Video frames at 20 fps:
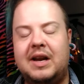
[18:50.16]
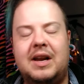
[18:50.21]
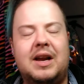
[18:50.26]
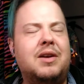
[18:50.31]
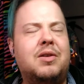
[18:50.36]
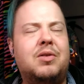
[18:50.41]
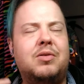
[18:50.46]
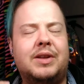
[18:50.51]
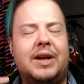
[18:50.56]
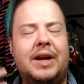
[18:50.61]

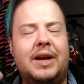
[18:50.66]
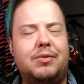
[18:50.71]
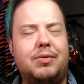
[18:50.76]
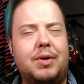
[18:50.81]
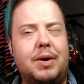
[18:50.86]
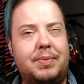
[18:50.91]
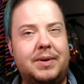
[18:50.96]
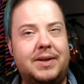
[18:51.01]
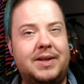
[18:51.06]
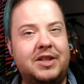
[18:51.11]
I don't
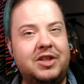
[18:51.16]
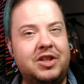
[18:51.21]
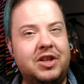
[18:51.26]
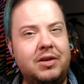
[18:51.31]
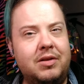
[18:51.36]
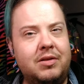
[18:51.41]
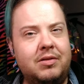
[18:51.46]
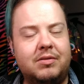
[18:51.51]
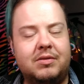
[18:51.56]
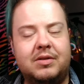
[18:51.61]
like
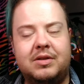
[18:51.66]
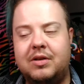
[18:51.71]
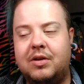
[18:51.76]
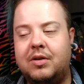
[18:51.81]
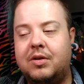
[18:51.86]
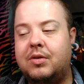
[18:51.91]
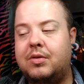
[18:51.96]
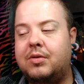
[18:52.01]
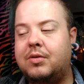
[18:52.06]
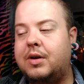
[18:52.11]
repetition,
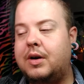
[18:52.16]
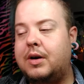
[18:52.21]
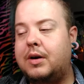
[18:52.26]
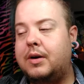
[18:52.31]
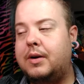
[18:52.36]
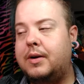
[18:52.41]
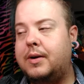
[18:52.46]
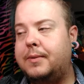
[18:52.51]
so